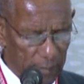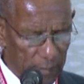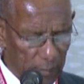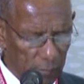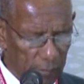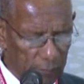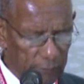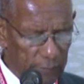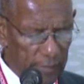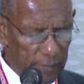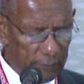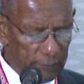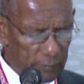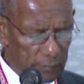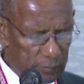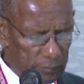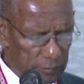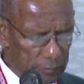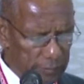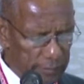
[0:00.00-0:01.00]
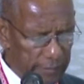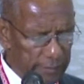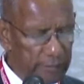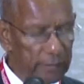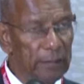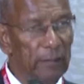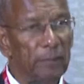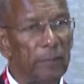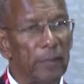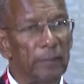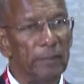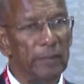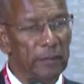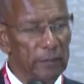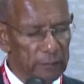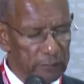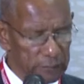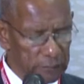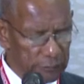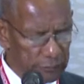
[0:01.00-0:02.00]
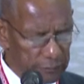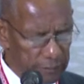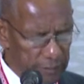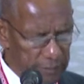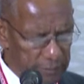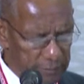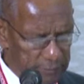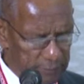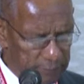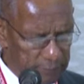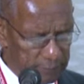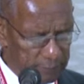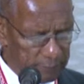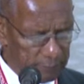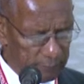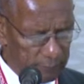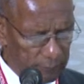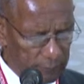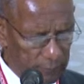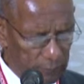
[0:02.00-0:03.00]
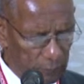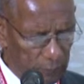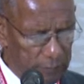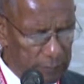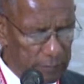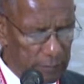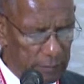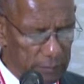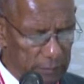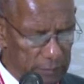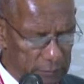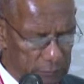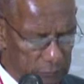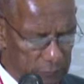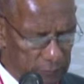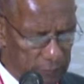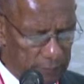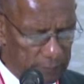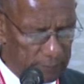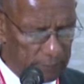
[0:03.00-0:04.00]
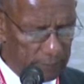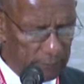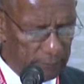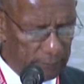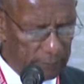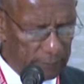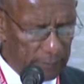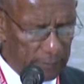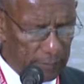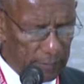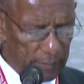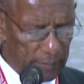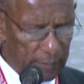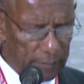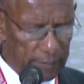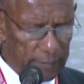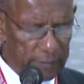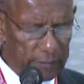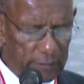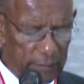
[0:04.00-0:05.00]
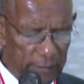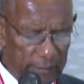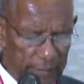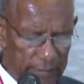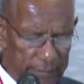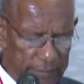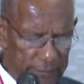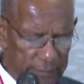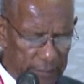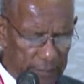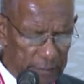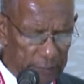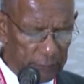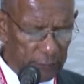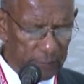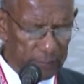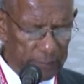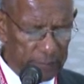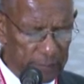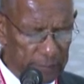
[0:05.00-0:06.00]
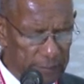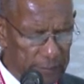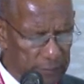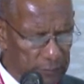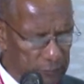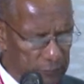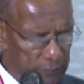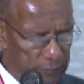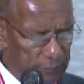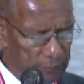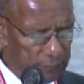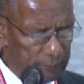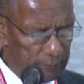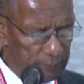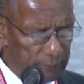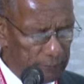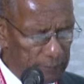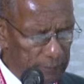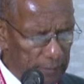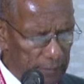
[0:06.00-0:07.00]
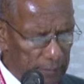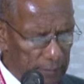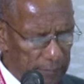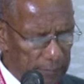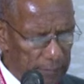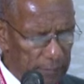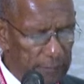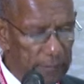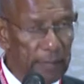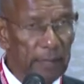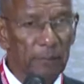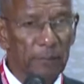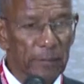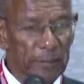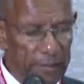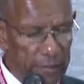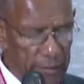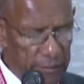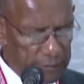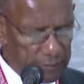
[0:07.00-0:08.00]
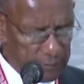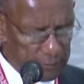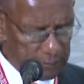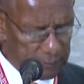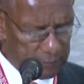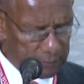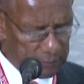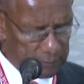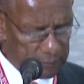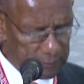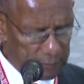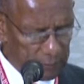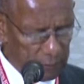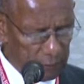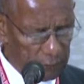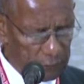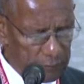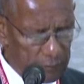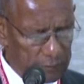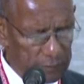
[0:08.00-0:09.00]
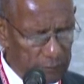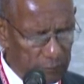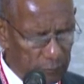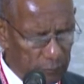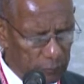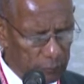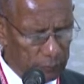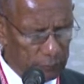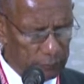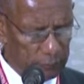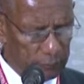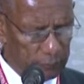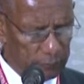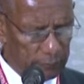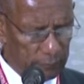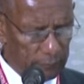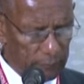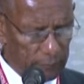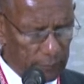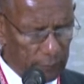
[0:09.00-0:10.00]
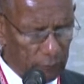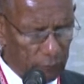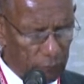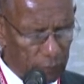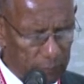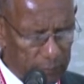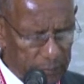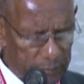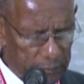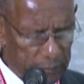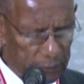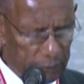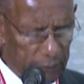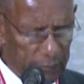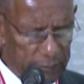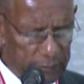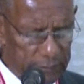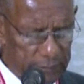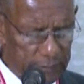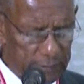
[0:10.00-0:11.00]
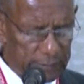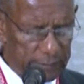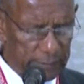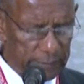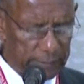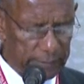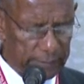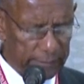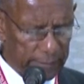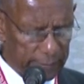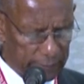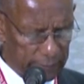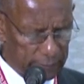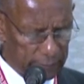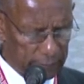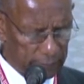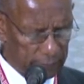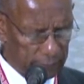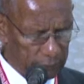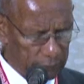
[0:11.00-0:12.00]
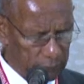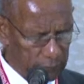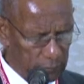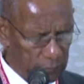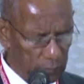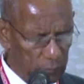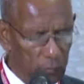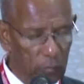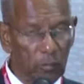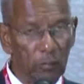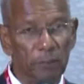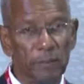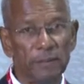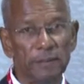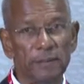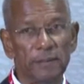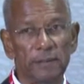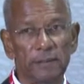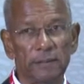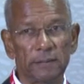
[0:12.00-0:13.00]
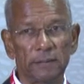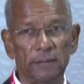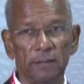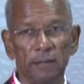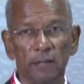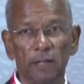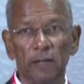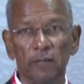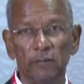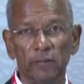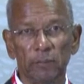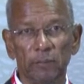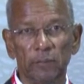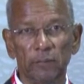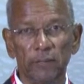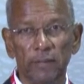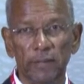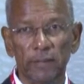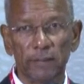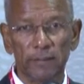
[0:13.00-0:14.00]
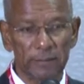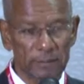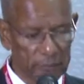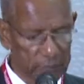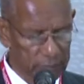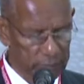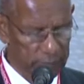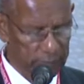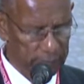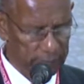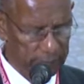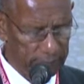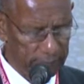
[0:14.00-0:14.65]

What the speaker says: However, having undertaken a public consultation with the industry, there is a clear sense from the industry that the implications of such a move will be devastatingly negative to the core business of the BVI industry.